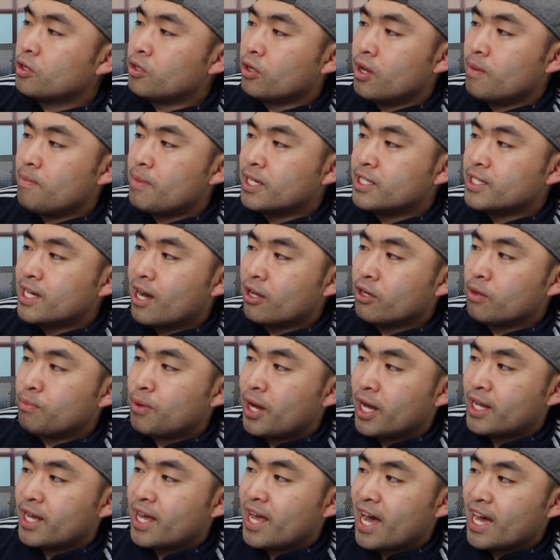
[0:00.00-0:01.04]
So they mentioned how the
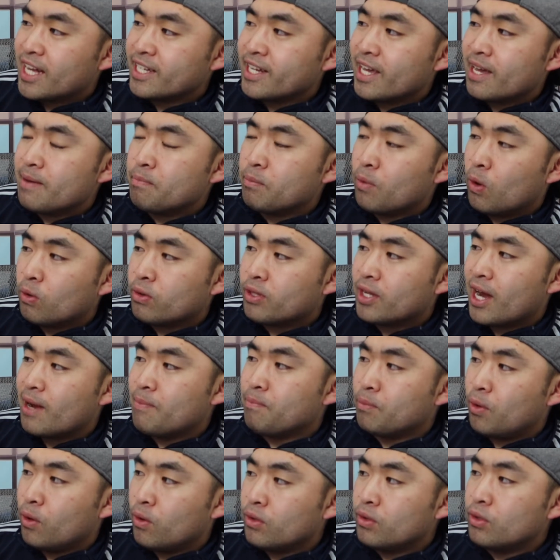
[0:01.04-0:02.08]
product has a
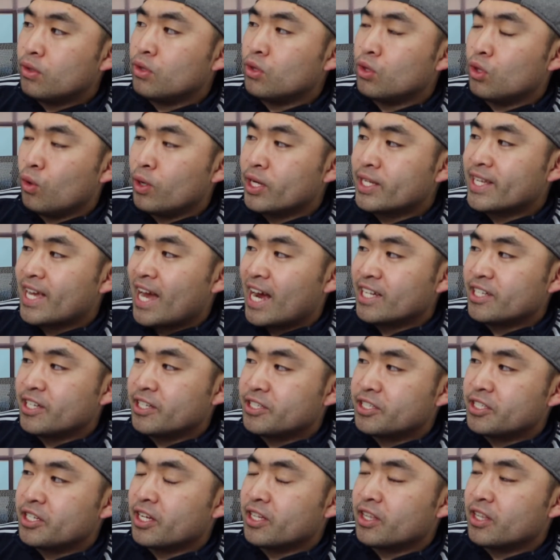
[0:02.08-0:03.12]
multi-mode noise
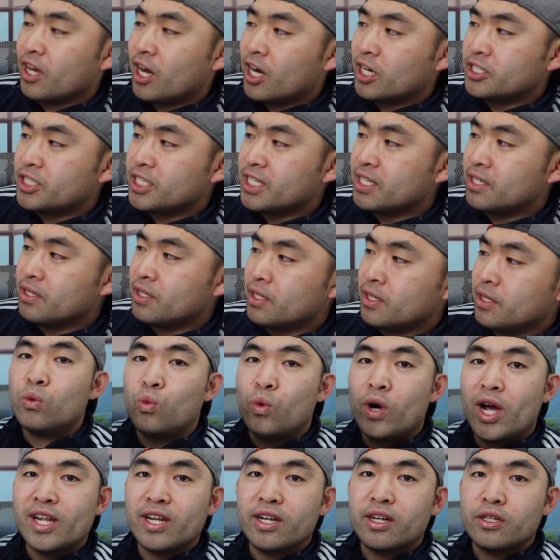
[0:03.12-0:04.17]
cancellation technology,
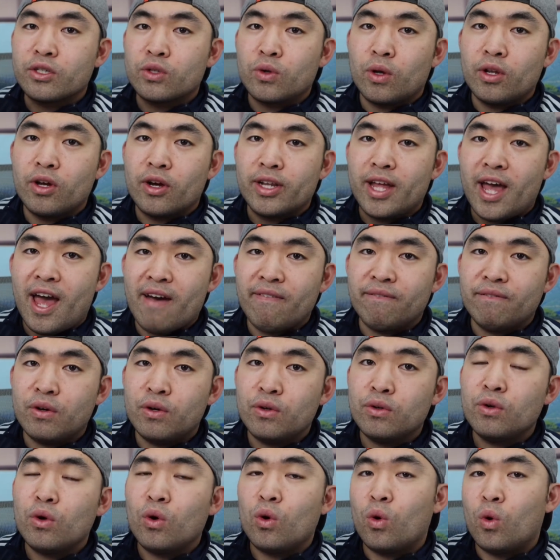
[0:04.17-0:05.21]
where you can control it on the
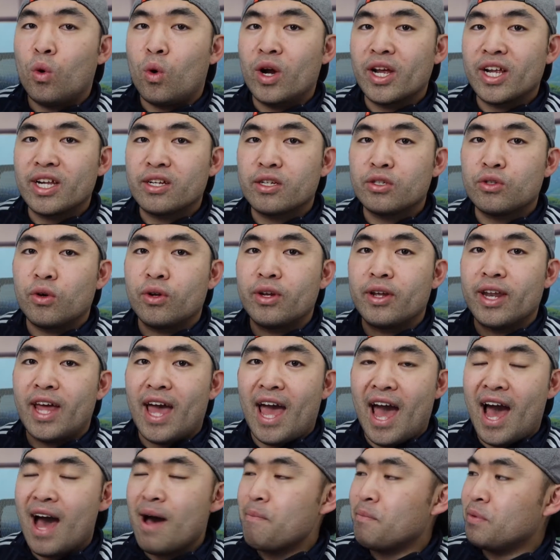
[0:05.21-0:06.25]
headphone or you can control it in
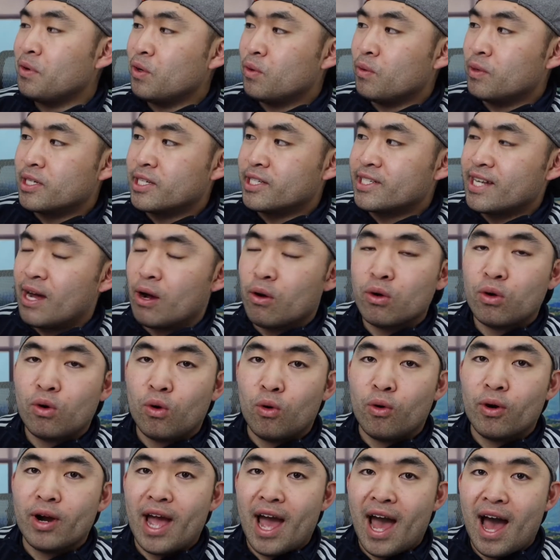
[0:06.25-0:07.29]
the app with the
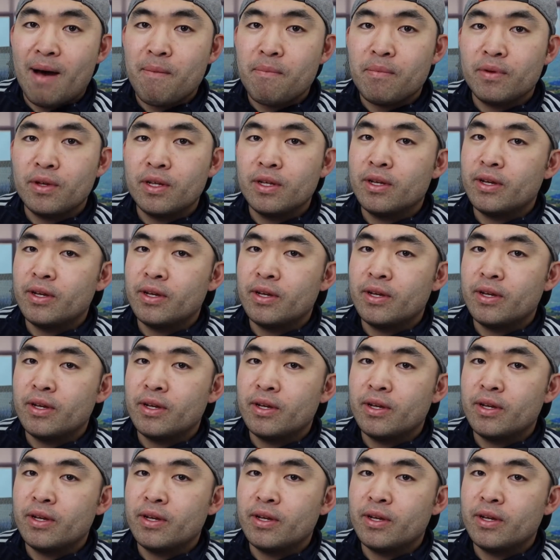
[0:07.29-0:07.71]
Soundcore app.